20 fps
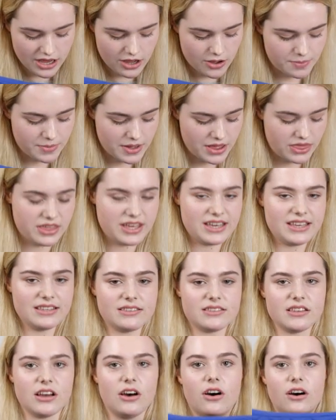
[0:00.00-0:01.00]
and
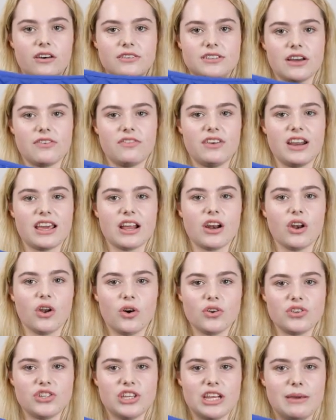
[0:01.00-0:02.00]
these are definitely a
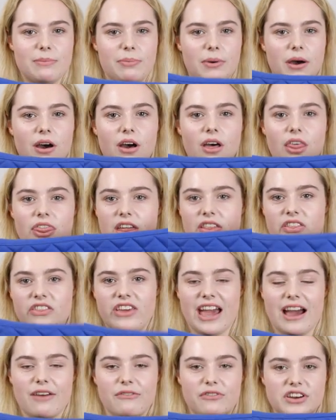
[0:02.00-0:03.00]
lot cheaper than
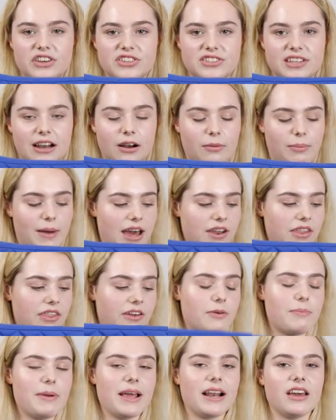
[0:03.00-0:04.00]
the average saddle pad.
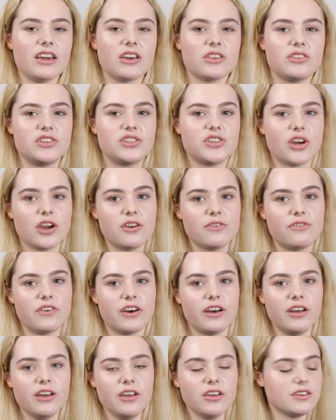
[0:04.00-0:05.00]
They're a bit like the
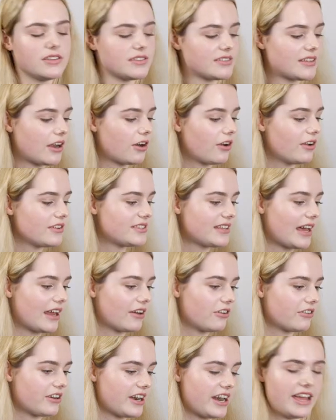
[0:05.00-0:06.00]
Dover
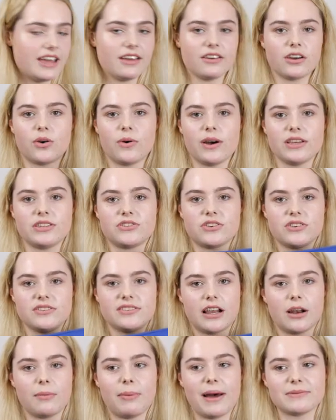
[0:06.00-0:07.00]
saddlery equestrian
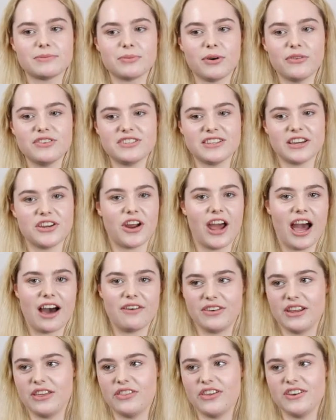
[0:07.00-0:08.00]
saddle pads, but obviously I don't
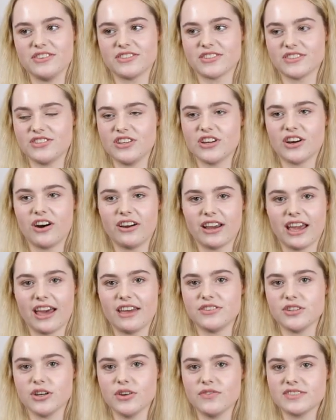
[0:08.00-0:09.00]
have any of those because you can't
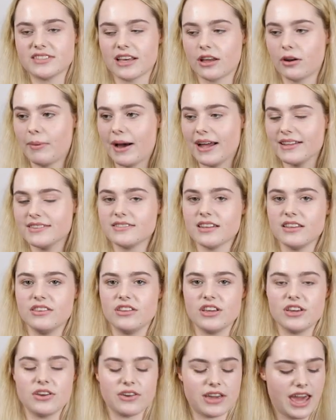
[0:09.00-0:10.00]
get Dover saddle pads in
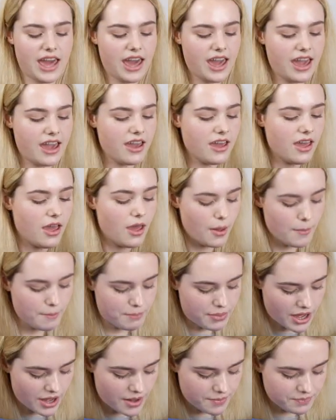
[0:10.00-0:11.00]
the UK.
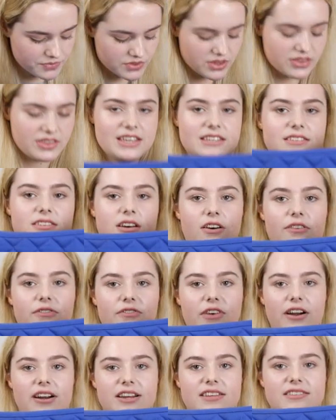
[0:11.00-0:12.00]
But these are
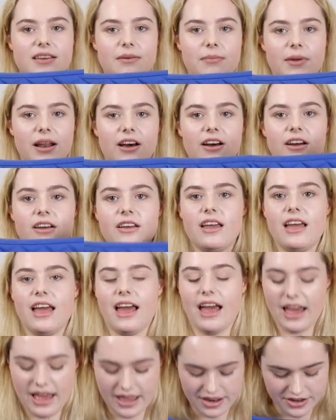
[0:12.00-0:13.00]
very similar,
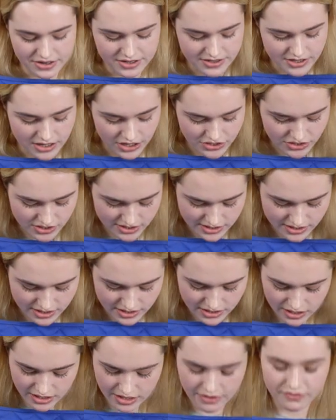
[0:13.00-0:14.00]
and I
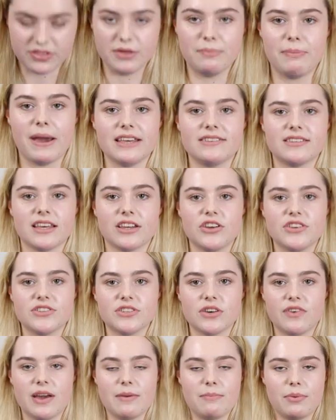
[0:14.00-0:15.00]
just love the
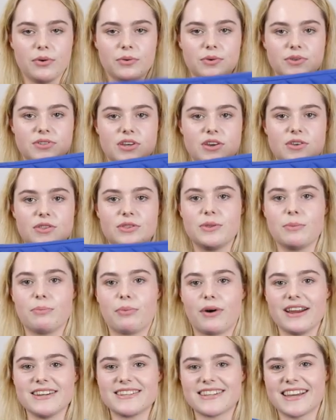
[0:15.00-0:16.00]
basicness of it, but also the
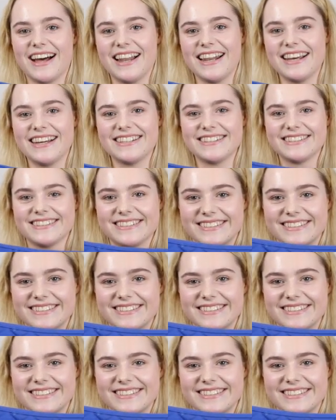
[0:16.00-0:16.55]
bright colour.